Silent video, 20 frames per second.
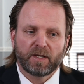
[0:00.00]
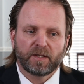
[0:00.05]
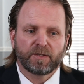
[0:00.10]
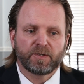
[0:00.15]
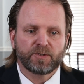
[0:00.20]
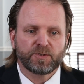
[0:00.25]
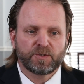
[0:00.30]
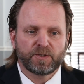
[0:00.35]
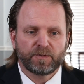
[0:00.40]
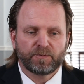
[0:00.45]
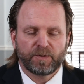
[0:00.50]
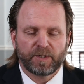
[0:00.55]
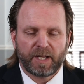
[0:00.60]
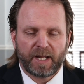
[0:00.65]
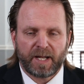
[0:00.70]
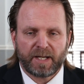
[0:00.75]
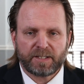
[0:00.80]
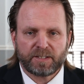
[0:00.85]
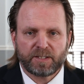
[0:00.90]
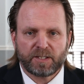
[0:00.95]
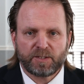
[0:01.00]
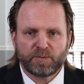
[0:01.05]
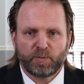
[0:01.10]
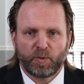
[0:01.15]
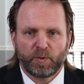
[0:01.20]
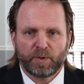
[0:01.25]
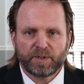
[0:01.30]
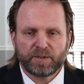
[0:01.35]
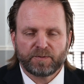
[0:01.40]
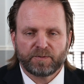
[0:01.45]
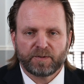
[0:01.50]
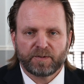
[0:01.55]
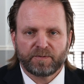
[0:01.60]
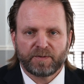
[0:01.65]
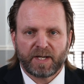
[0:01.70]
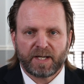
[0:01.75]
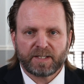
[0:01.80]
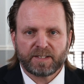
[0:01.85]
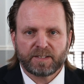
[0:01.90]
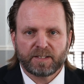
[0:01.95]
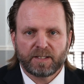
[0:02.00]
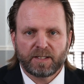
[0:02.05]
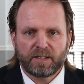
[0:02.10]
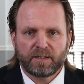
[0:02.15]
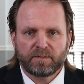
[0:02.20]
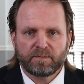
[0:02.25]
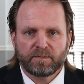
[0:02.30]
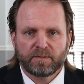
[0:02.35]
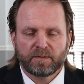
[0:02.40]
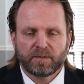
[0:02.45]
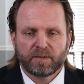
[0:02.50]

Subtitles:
There's different access points for the vaccine.